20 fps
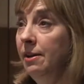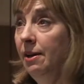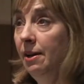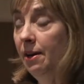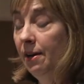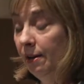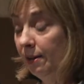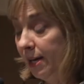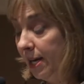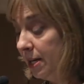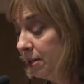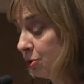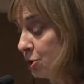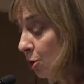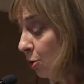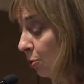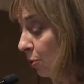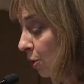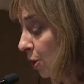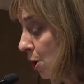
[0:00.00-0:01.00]
uh,
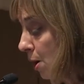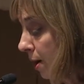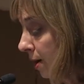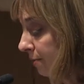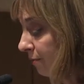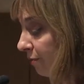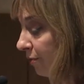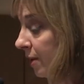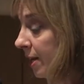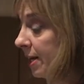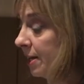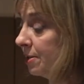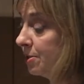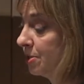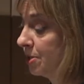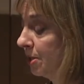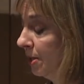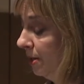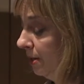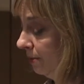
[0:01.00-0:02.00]
internal
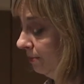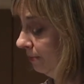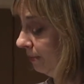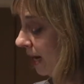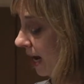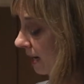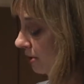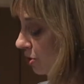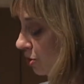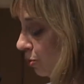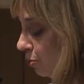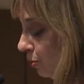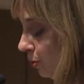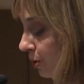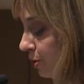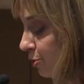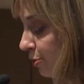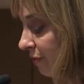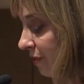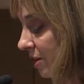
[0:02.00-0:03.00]
conflicts, external
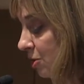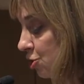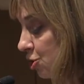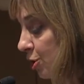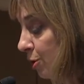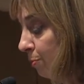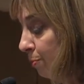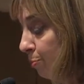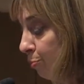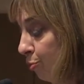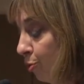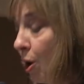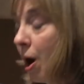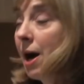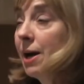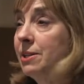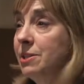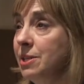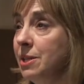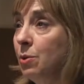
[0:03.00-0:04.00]
intervention,
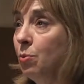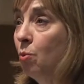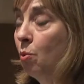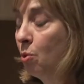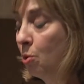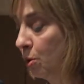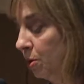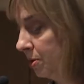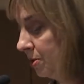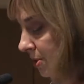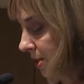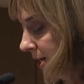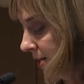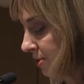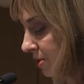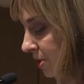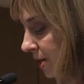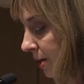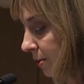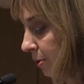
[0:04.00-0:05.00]
proxy wars,
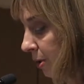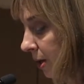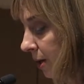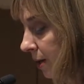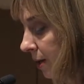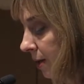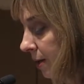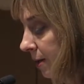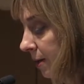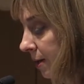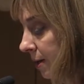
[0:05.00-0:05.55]
etc.